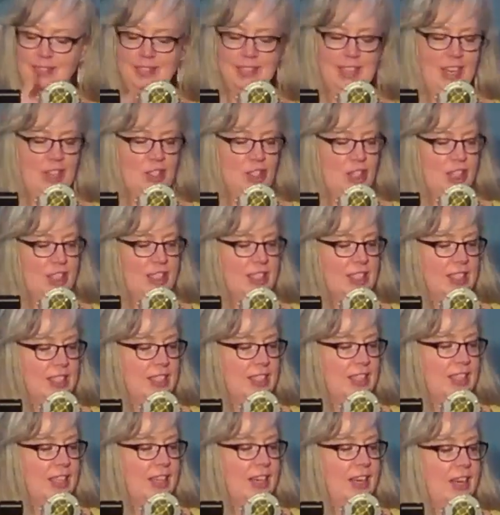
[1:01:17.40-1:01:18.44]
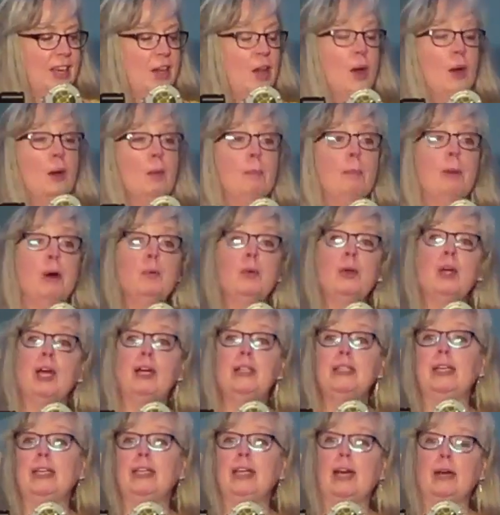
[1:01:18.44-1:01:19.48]
I jinxed it, didn't I? But we're
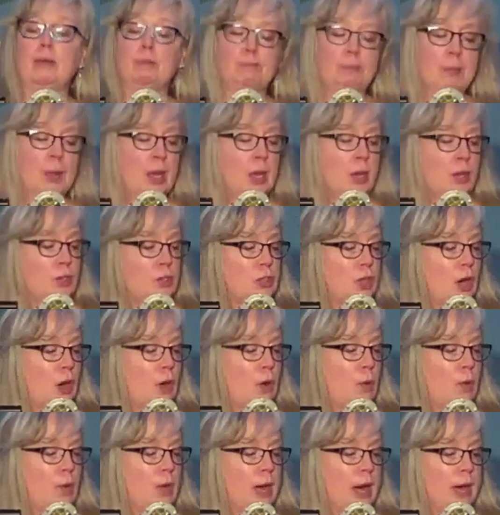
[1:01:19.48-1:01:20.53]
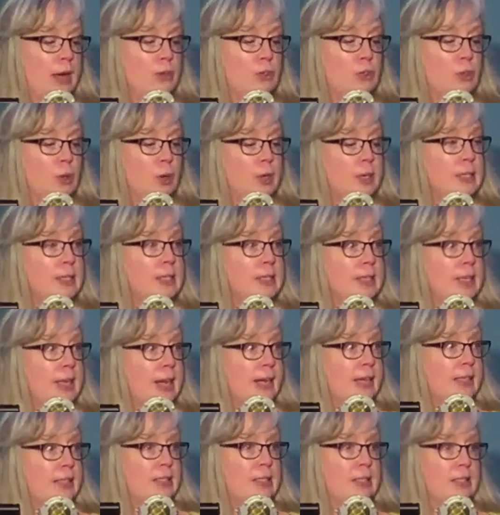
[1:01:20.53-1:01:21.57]
not done yet. So uh, join us
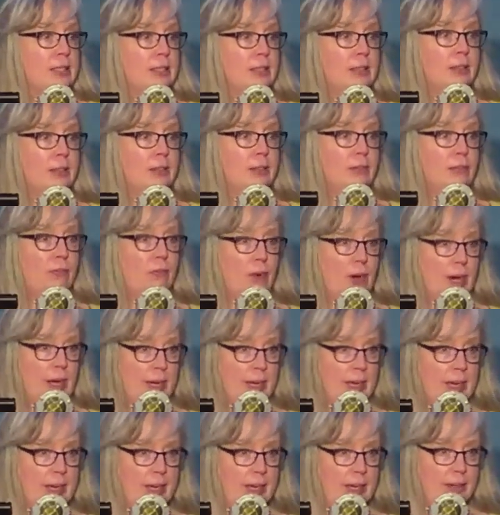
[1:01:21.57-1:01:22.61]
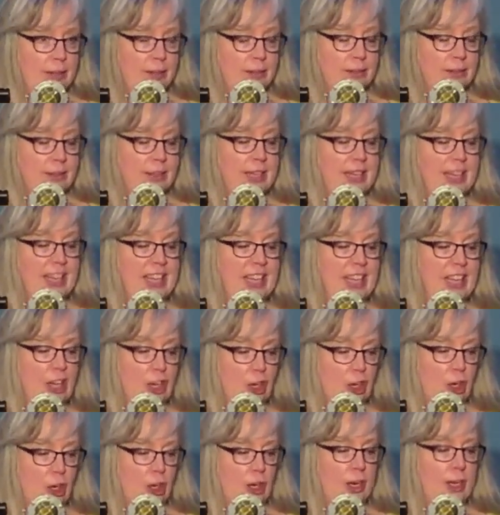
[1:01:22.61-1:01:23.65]
next Friday night
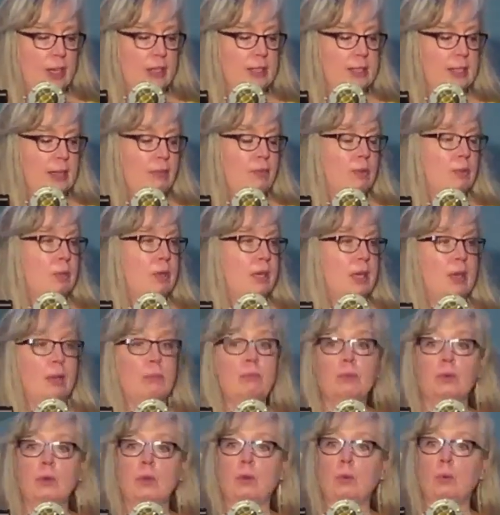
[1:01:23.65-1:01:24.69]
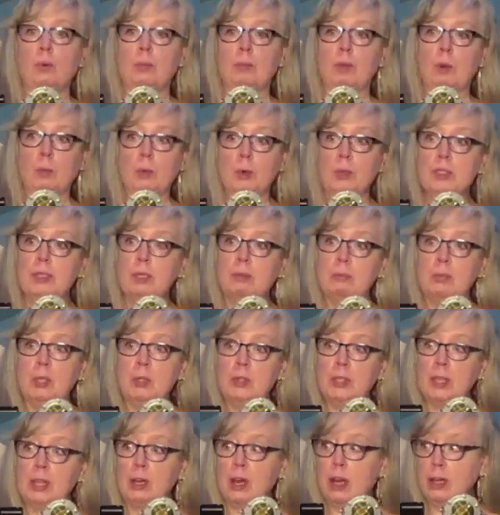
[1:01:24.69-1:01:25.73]
here at 7 p.m. for the Women Words and
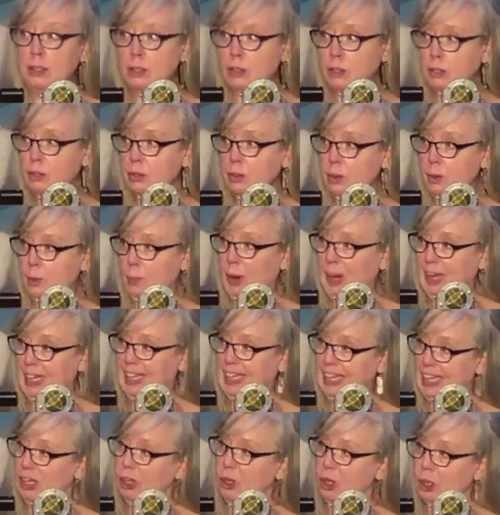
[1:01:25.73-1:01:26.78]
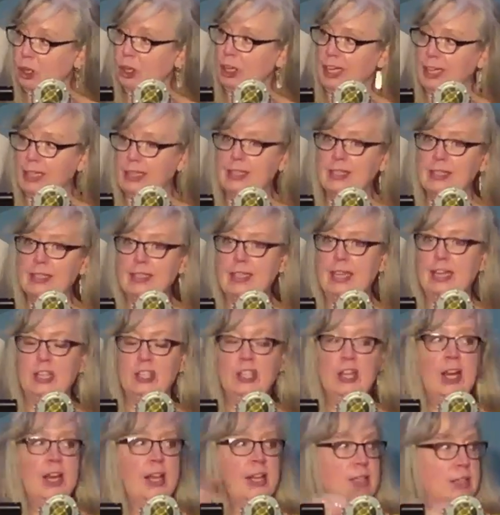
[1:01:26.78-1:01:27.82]
Music concert right here in this
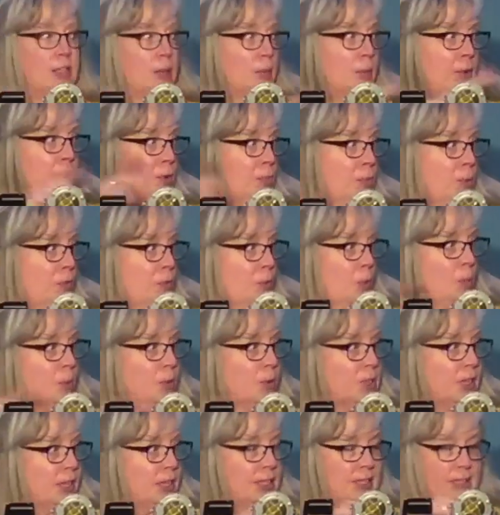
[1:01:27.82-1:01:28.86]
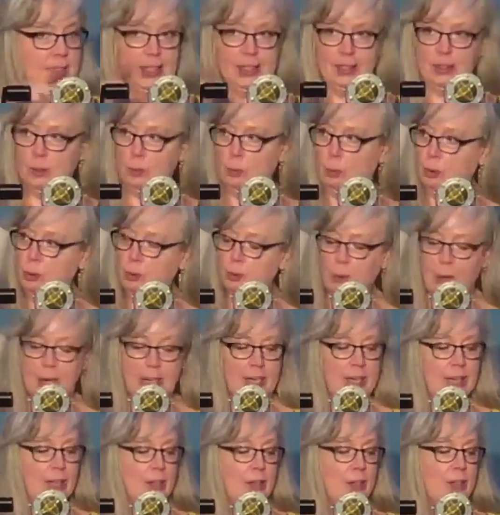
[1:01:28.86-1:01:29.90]
stage. Some of the performers I see in the room
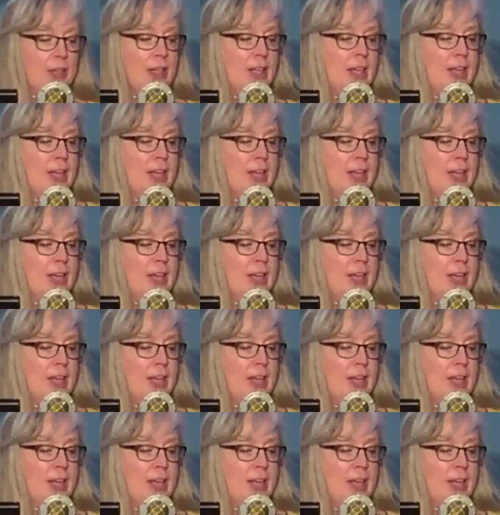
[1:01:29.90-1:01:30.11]
right now.